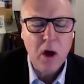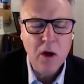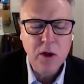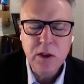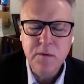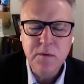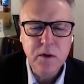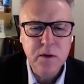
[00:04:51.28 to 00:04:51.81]
Uh,
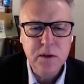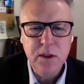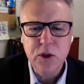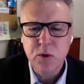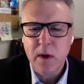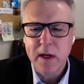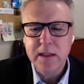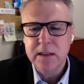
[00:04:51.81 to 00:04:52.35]
you've used it
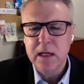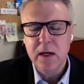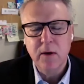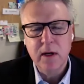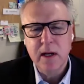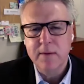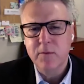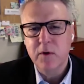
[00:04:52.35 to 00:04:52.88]
twice now,
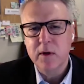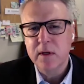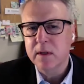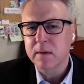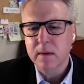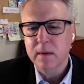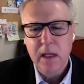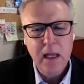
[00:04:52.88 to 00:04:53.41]
and I'm going
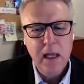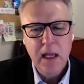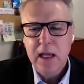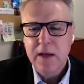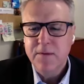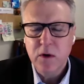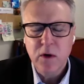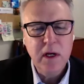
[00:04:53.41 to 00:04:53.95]
to
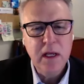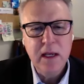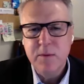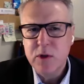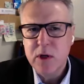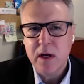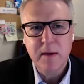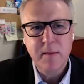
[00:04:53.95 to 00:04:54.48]
if you're going to keep
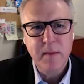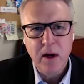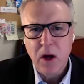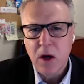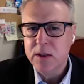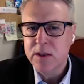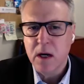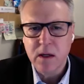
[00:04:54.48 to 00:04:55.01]
talking about
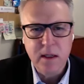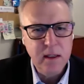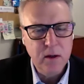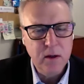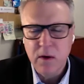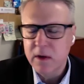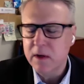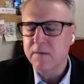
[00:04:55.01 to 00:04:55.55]
autarky,
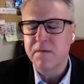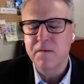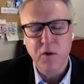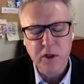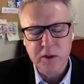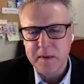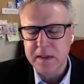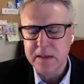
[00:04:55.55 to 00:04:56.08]
you're going to
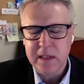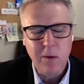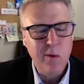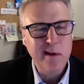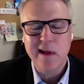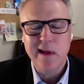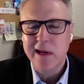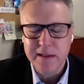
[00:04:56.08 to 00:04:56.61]
force me to say,
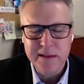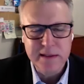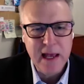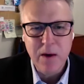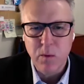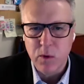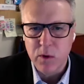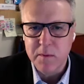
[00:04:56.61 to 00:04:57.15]
what the heck does
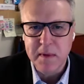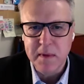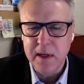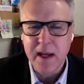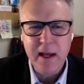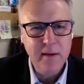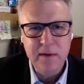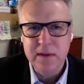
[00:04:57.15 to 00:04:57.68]
that word mean?
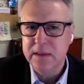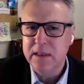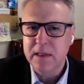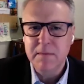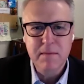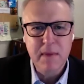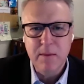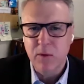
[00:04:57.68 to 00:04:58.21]
I have this dim
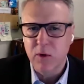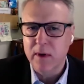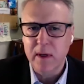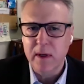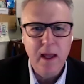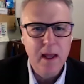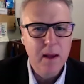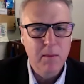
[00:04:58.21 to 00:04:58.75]
okay.
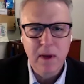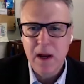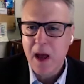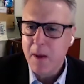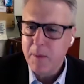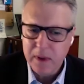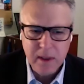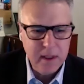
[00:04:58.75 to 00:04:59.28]
memory,
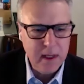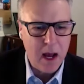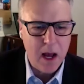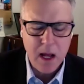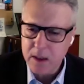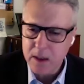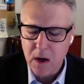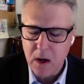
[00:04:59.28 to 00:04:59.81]
monopoly,
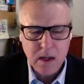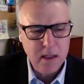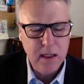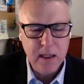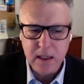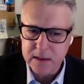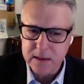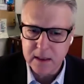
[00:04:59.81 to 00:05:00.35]

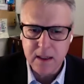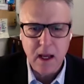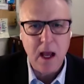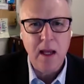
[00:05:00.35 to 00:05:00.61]
oligarchy. It's an,